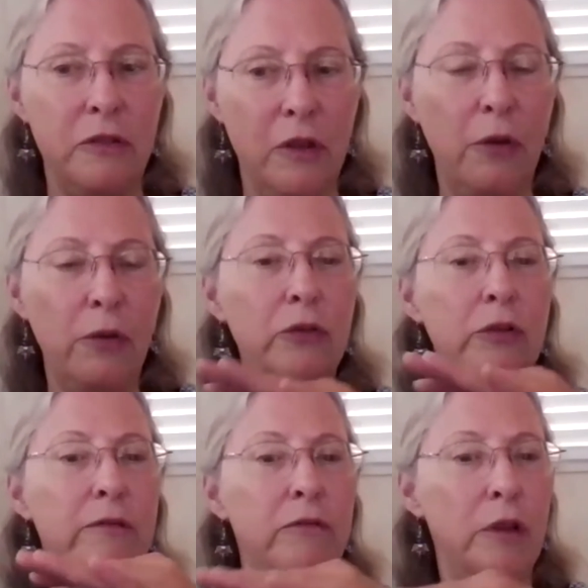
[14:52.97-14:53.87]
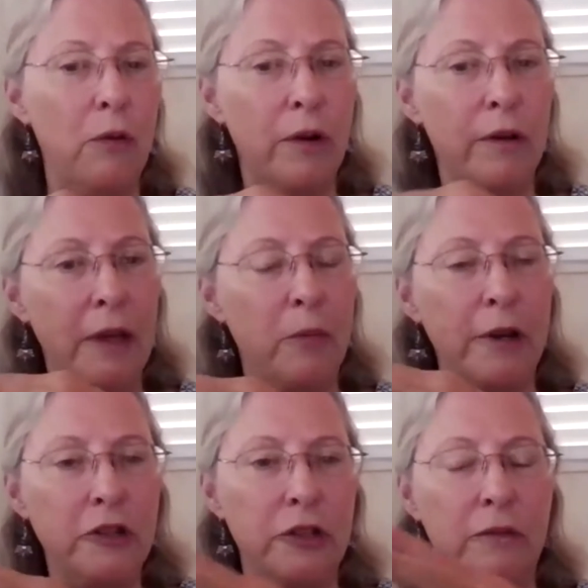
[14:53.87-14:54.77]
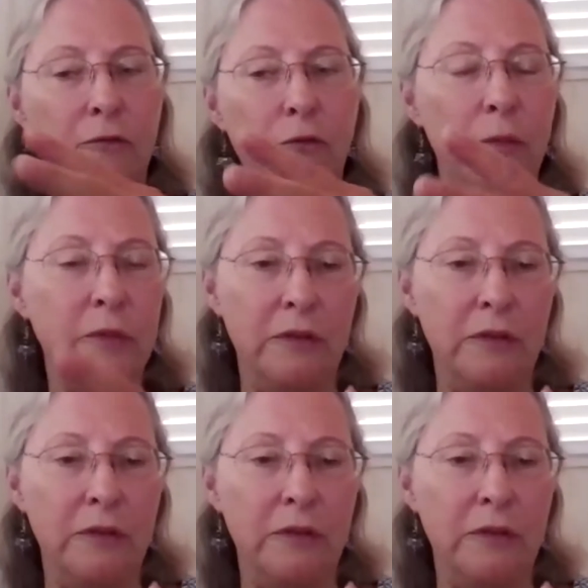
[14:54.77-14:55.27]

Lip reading: those sort of lower vibration forms